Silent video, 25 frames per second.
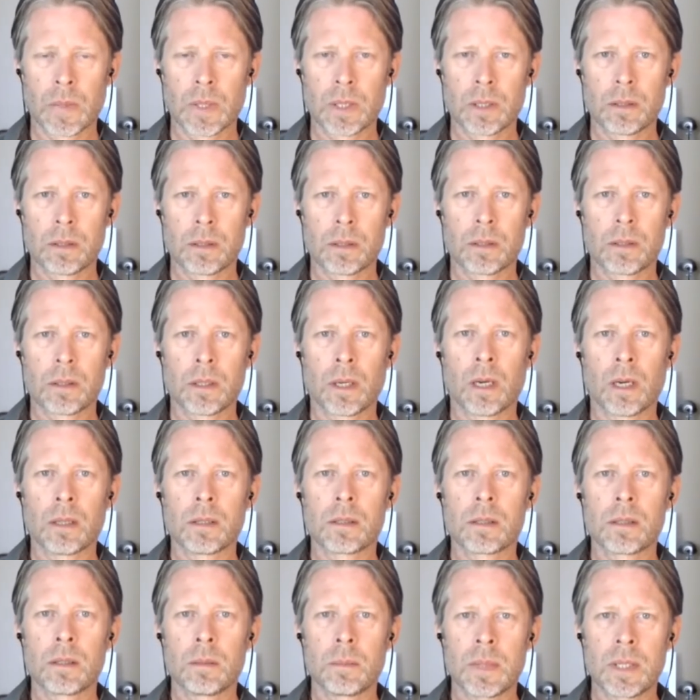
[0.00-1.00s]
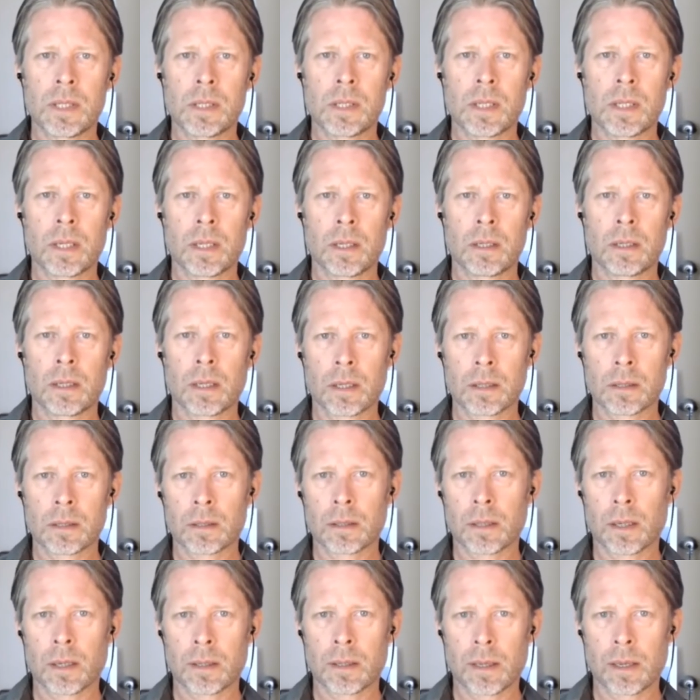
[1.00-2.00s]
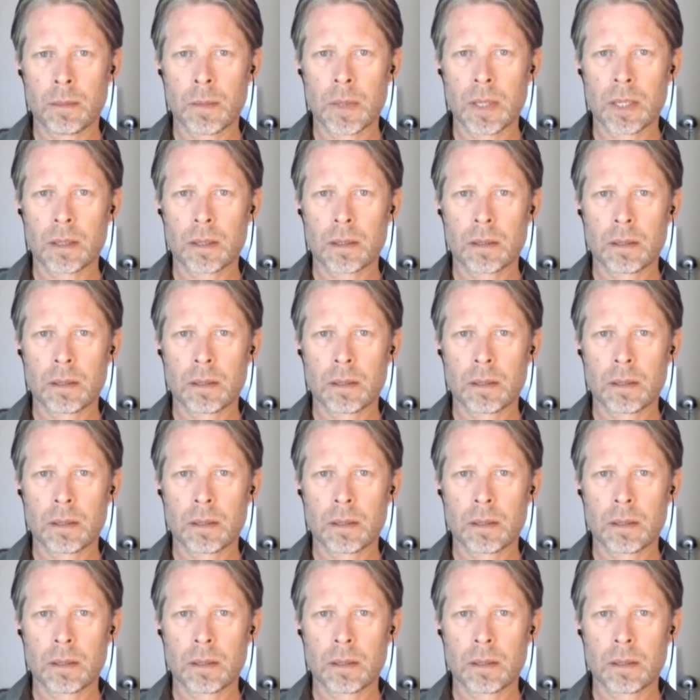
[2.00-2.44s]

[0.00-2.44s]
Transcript: starts to be seen as a dynamic.